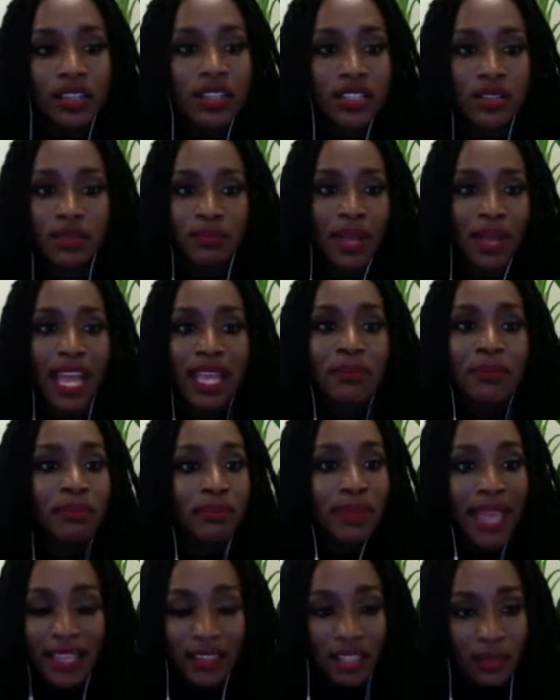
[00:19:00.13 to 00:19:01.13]
it's buying
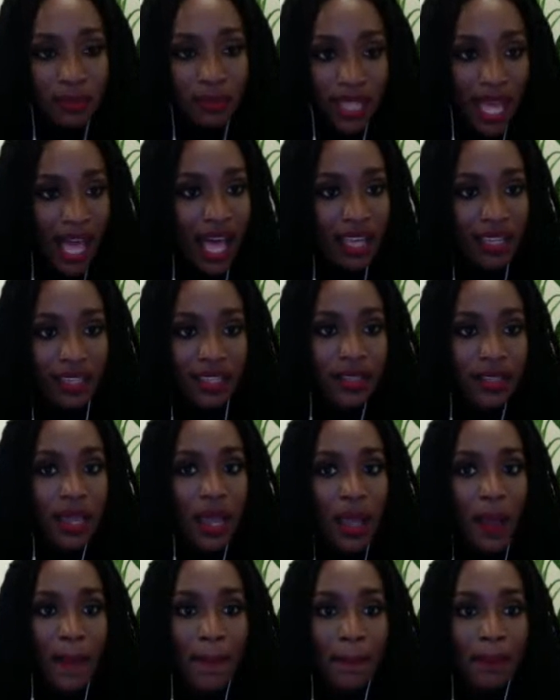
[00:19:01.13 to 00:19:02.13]
back the block.
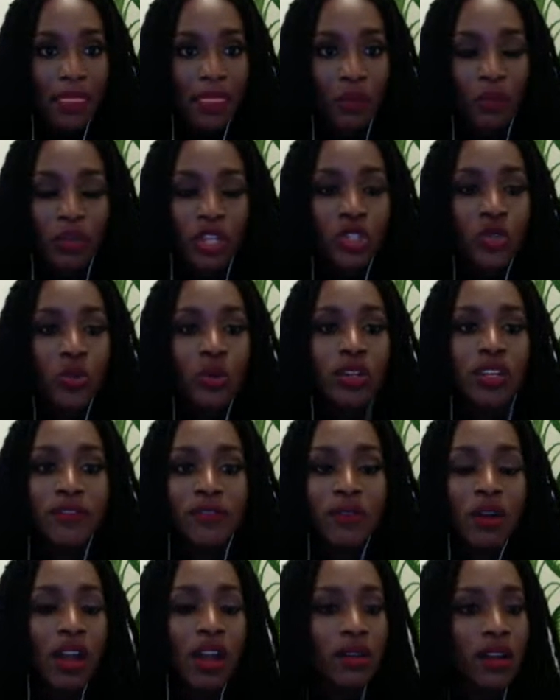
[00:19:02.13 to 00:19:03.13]
We doing it
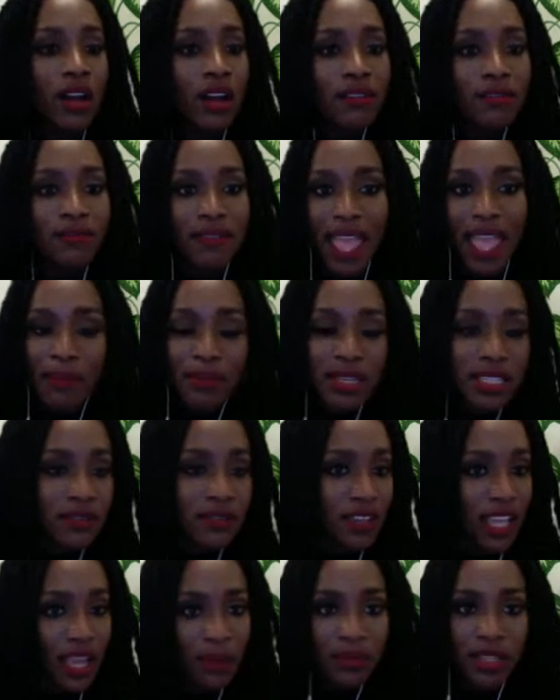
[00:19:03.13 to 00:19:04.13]
for our
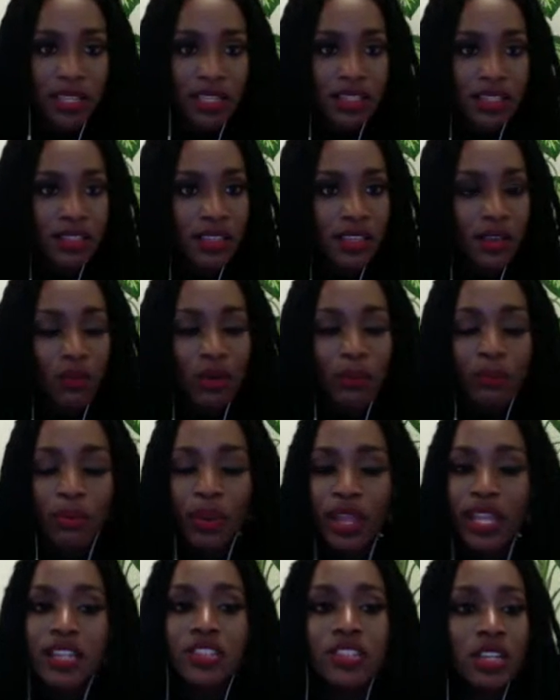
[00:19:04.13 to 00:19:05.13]
families. We're
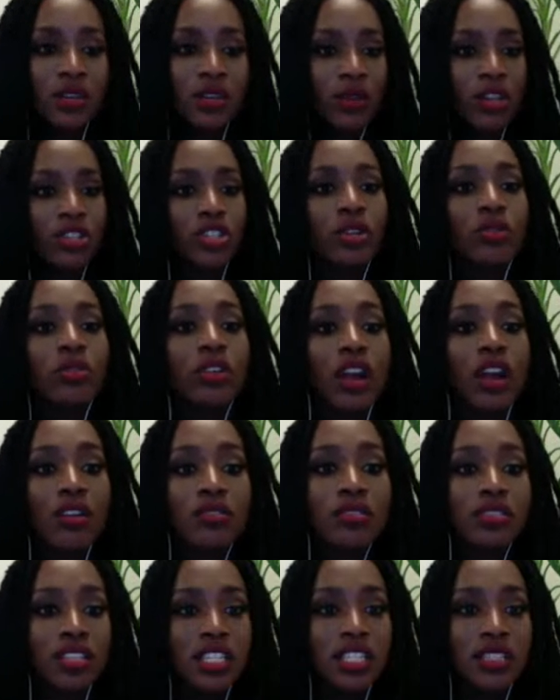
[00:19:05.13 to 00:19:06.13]
breaking generational
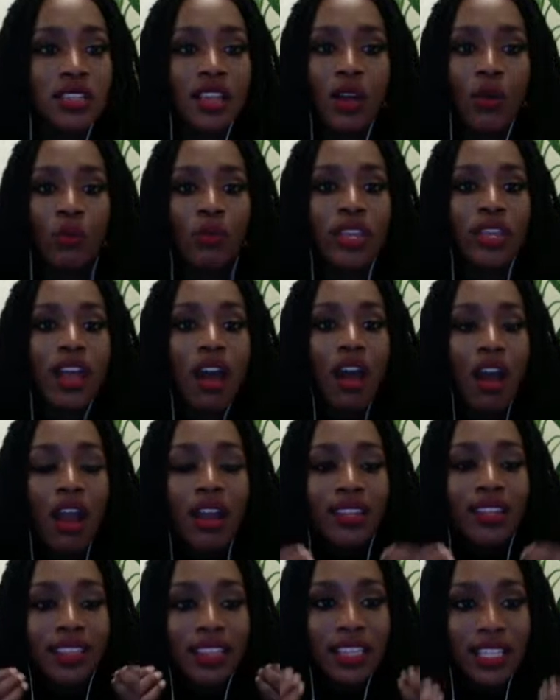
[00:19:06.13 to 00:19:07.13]
curses. We
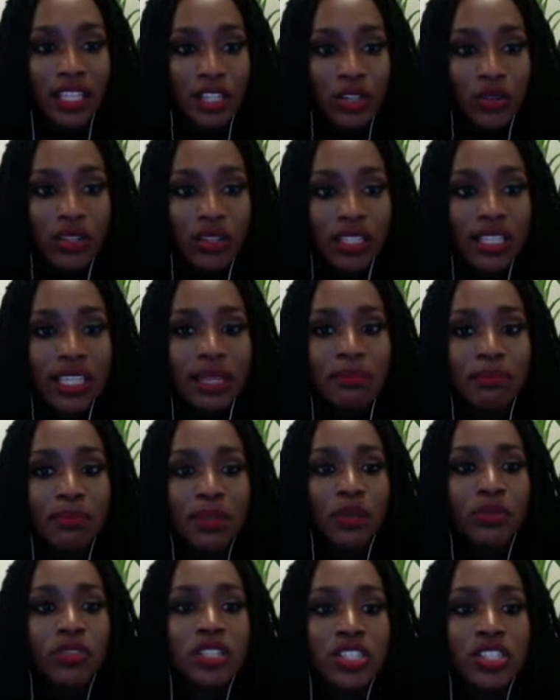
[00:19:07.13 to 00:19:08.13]
are literally
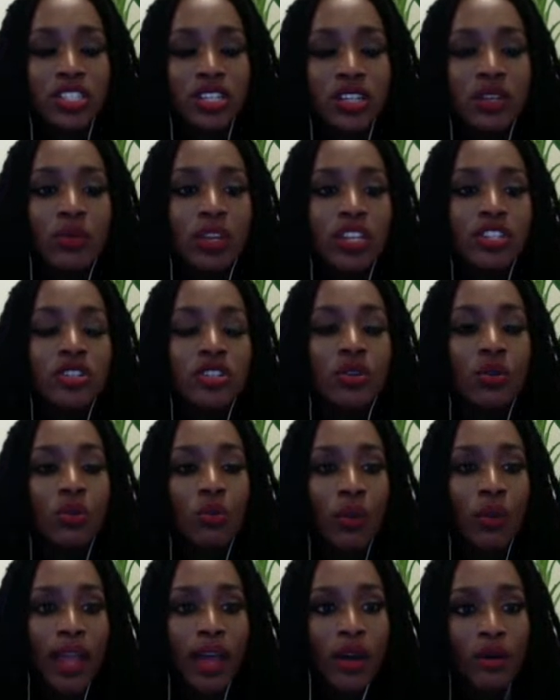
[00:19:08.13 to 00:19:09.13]
building generational
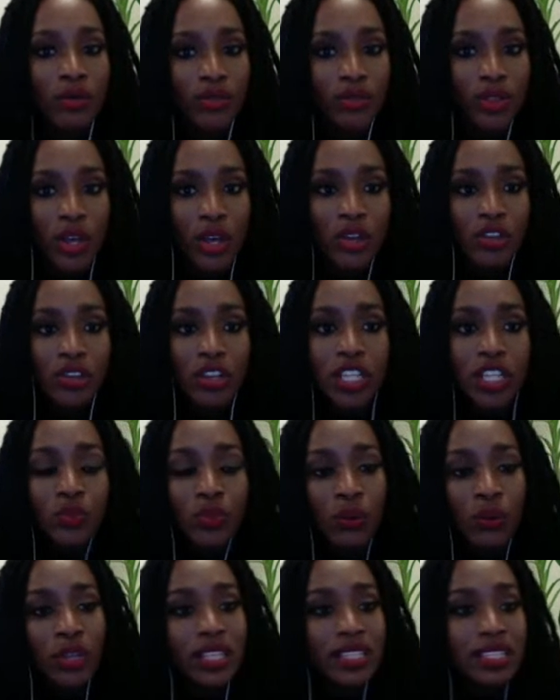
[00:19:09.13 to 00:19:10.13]
wealth. Because
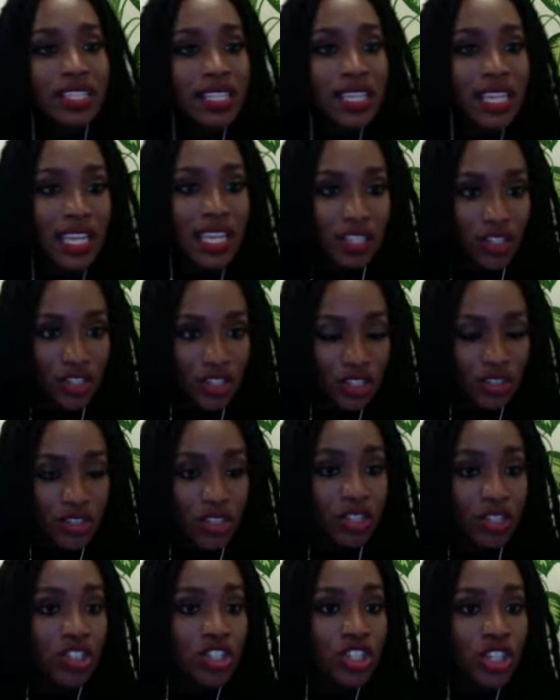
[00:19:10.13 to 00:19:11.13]
when we teach
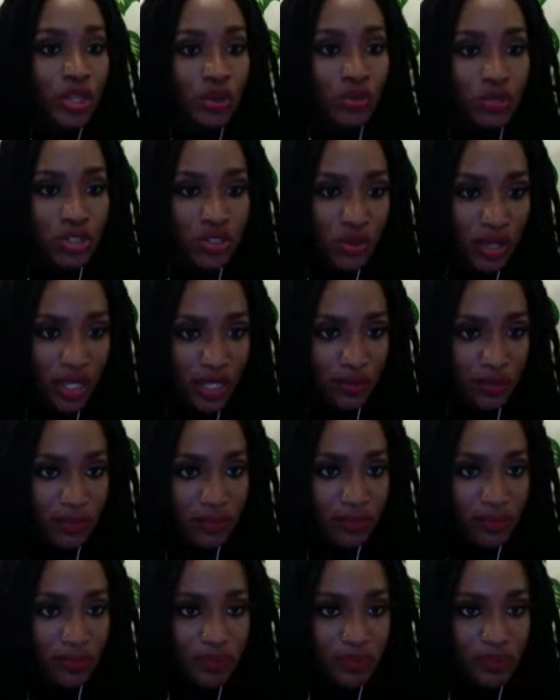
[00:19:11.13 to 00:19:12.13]
the children,
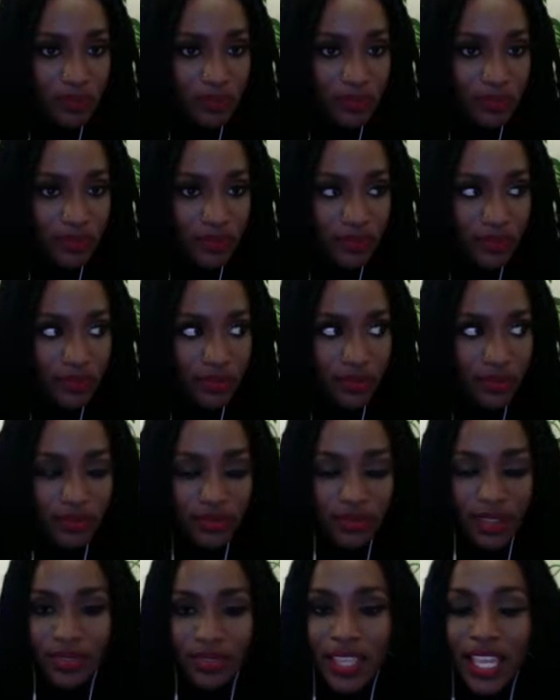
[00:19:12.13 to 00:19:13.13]

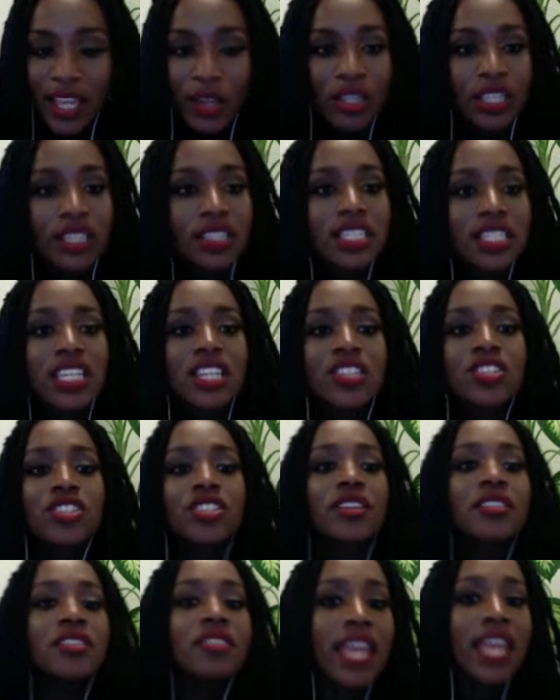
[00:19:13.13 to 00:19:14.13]
they're going to
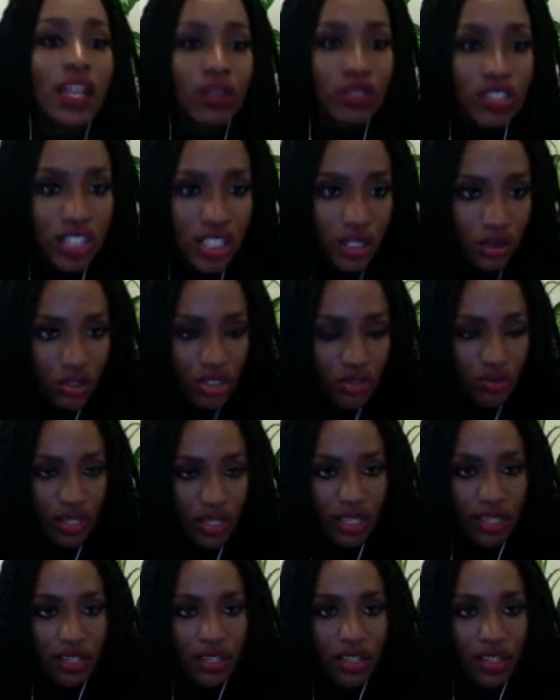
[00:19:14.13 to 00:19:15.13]
teach their
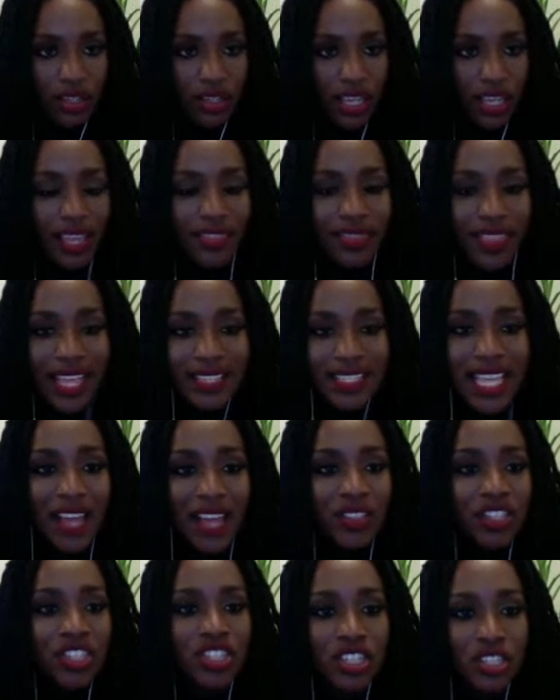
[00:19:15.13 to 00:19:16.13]
children. And that's how
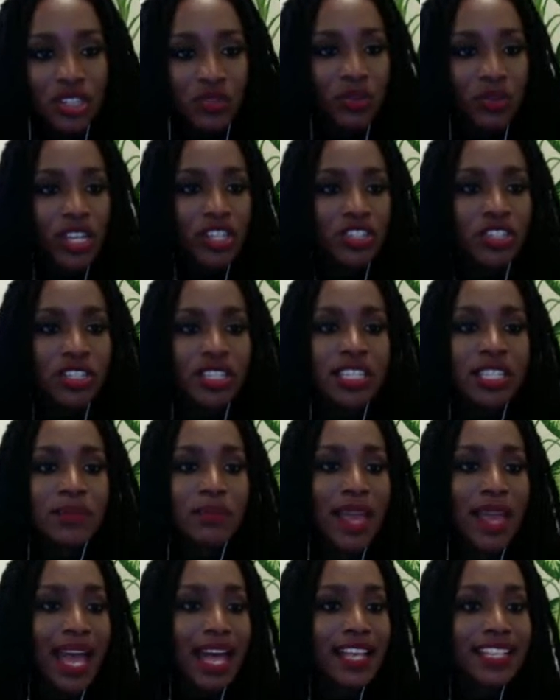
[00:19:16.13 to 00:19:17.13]
the generation is
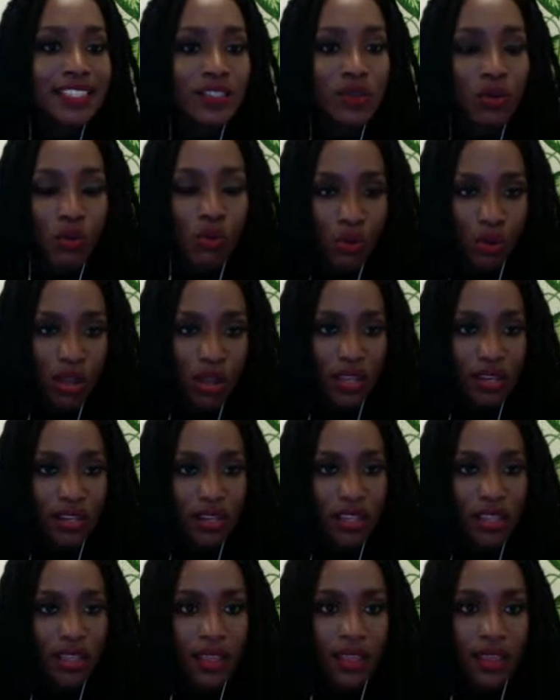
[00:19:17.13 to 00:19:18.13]
passed on.
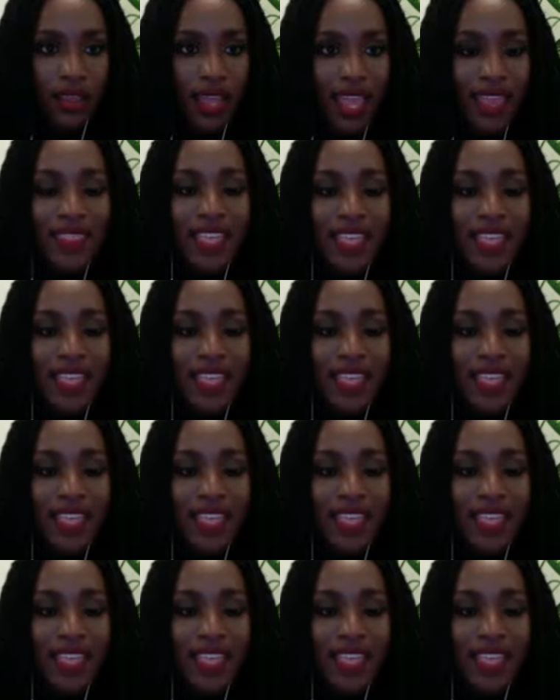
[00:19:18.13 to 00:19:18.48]
And